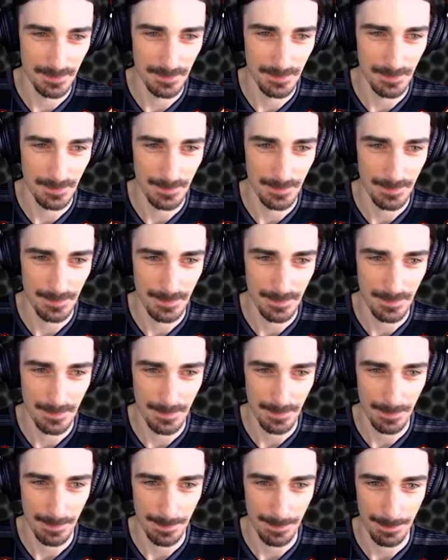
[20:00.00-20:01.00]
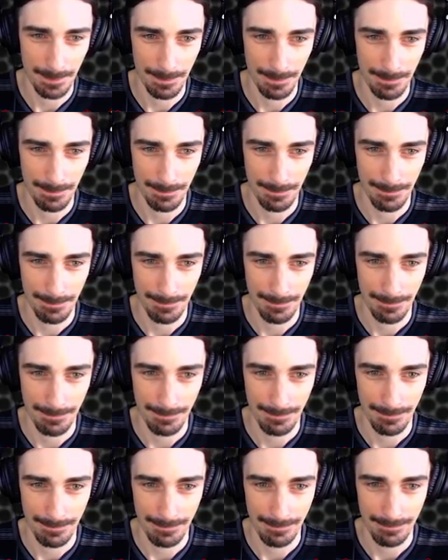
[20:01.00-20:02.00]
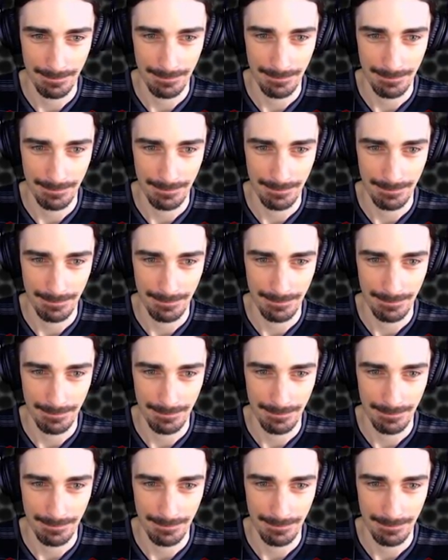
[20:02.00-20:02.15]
Nobody speaks.